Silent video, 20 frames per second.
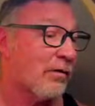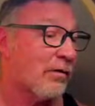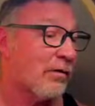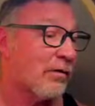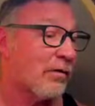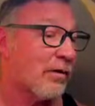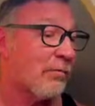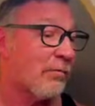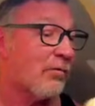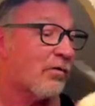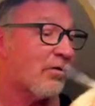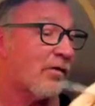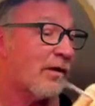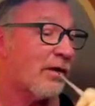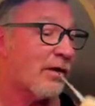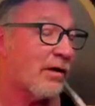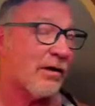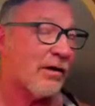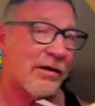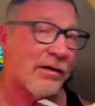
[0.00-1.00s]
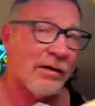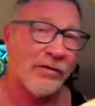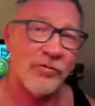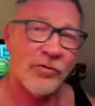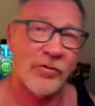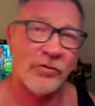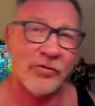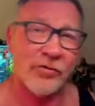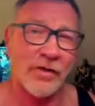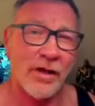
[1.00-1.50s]
comes in, and it
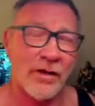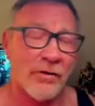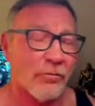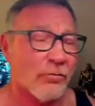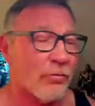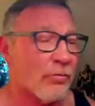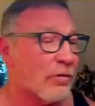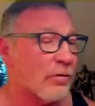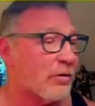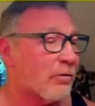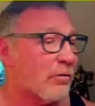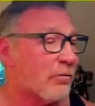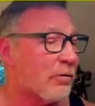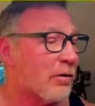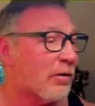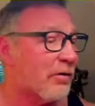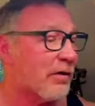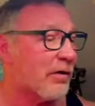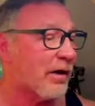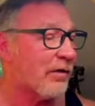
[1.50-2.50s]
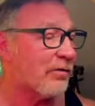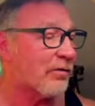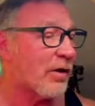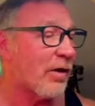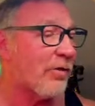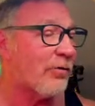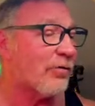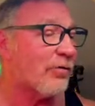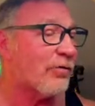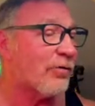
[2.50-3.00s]
just got a real nice
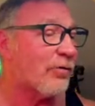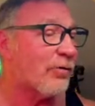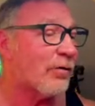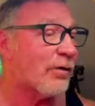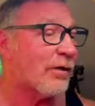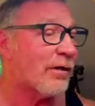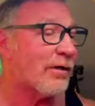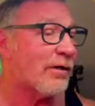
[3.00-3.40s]
color to it.